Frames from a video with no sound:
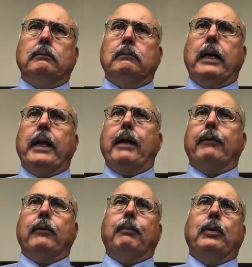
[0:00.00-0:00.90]
not have
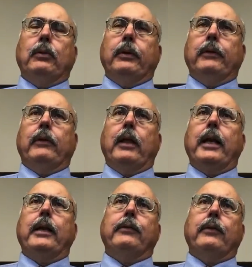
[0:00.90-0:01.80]
to pull. It's a lot
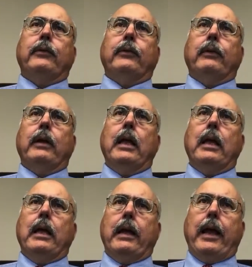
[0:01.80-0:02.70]
easier to
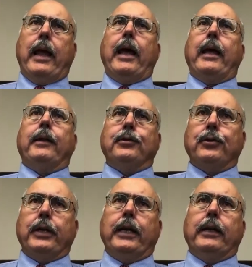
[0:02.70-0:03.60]
add as you
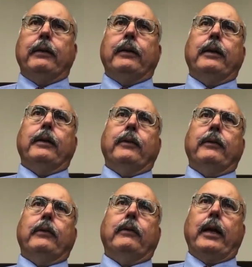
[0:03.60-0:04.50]
need it than it is
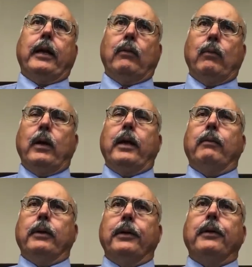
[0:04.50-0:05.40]
to take it away
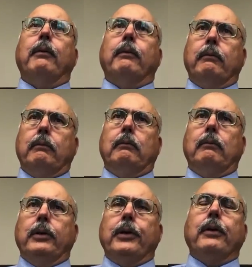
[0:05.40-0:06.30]
when you don't
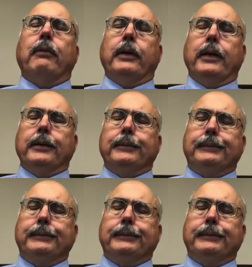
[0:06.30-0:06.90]
when you don't need it.